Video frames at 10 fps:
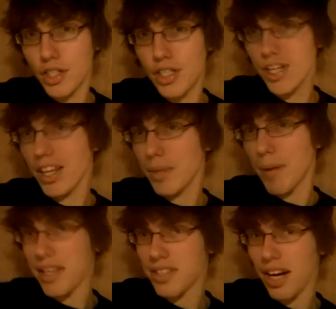She's not the
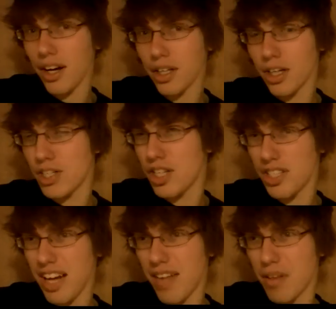best character because she
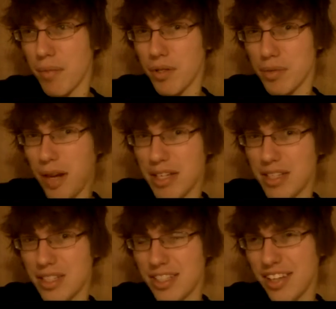doesn't have the most
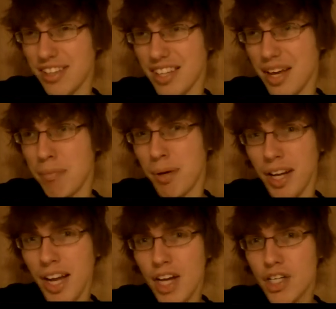amazing skill set, but
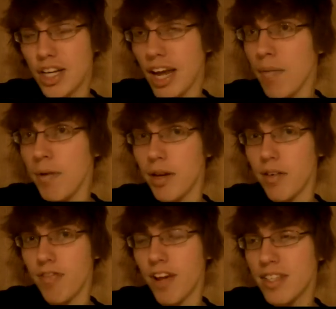she can be a
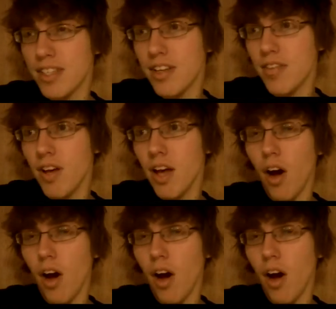defensive